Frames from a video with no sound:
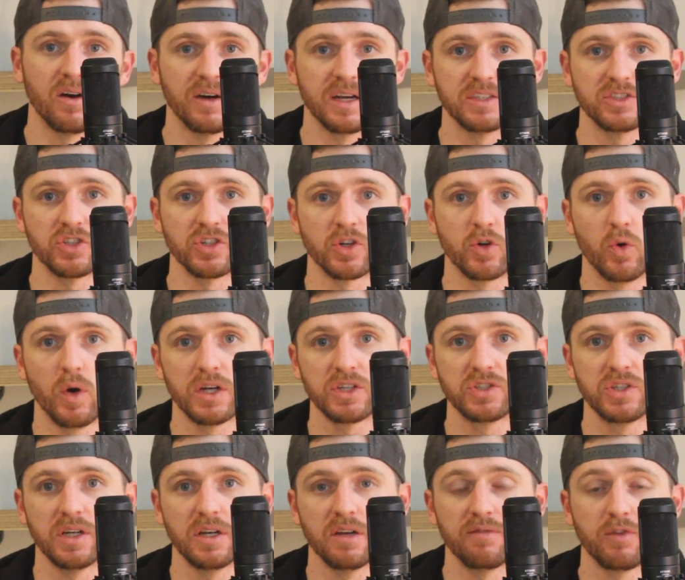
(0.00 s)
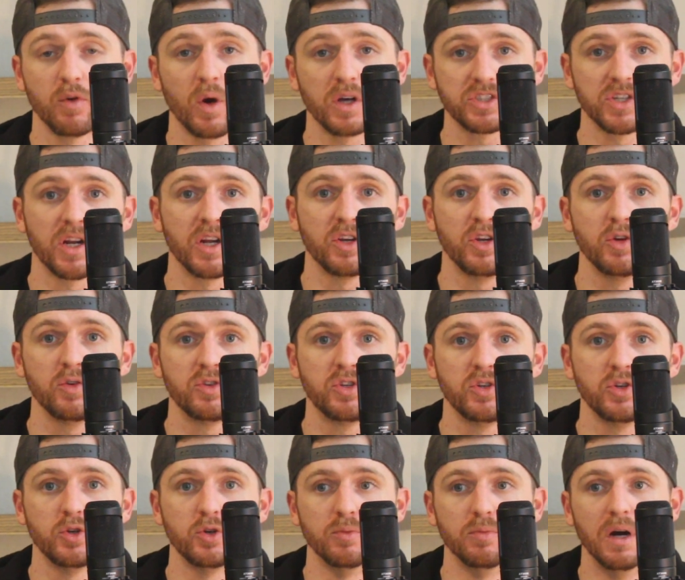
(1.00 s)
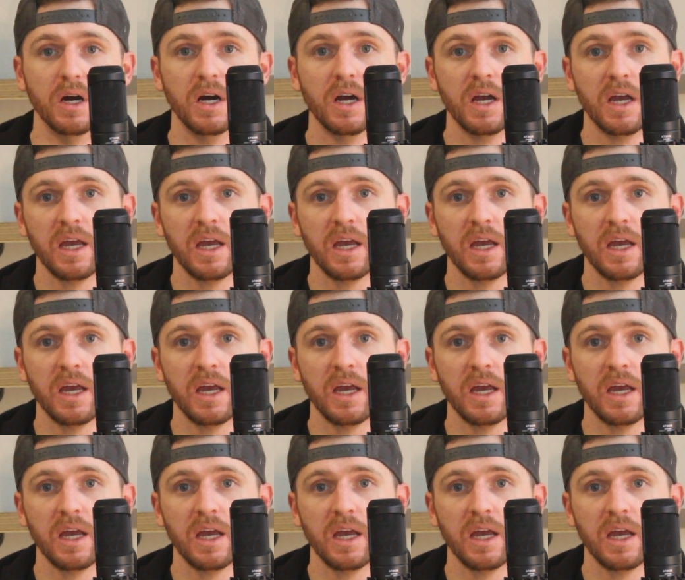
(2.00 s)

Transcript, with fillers: I'll answer your question. If you're watching on YouTube,